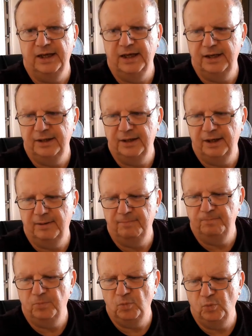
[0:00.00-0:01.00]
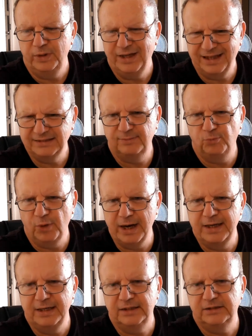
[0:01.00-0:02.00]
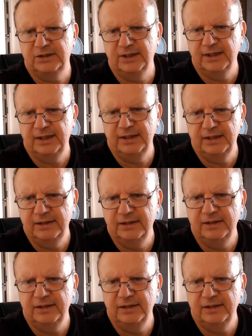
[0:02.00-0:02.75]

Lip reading: And we got some rain yesterday,